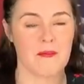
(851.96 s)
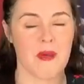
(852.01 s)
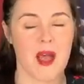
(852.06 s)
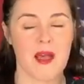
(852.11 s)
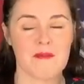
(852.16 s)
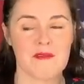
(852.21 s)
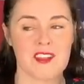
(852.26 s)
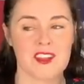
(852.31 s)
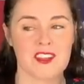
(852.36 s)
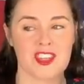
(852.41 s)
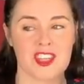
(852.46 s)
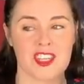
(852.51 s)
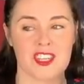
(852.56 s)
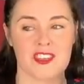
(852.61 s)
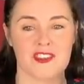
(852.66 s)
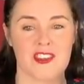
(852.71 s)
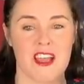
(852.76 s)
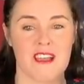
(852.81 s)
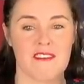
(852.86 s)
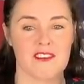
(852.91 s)
Mom said she can
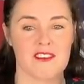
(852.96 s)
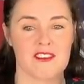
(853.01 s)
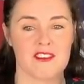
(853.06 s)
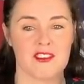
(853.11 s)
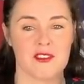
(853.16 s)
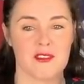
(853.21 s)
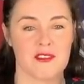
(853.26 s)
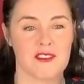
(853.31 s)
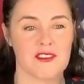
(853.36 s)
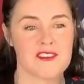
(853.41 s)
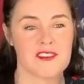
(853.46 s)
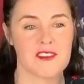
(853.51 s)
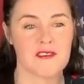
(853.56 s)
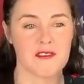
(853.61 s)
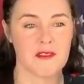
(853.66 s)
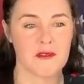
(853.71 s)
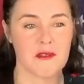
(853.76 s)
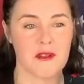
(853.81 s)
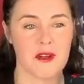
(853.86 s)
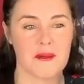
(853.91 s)
drive us to the
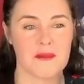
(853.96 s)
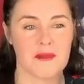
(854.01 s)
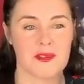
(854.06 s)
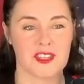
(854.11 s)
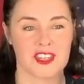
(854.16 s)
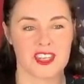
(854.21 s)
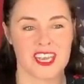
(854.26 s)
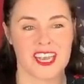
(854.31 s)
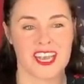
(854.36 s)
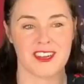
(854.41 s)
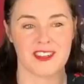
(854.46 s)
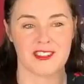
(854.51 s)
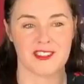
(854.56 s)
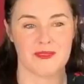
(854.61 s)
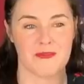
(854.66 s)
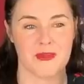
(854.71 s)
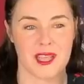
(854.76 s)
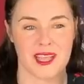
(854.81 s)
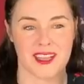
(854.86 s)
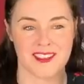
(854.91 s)
Civil War, but she can't
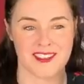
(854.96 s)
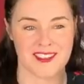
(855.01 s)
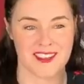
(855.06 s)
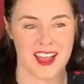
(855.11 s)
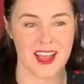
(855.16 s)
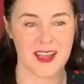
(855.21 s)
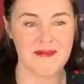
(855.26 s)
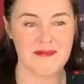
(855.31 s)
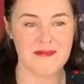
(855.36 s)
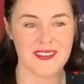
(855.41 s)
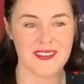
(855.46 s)
pick us up.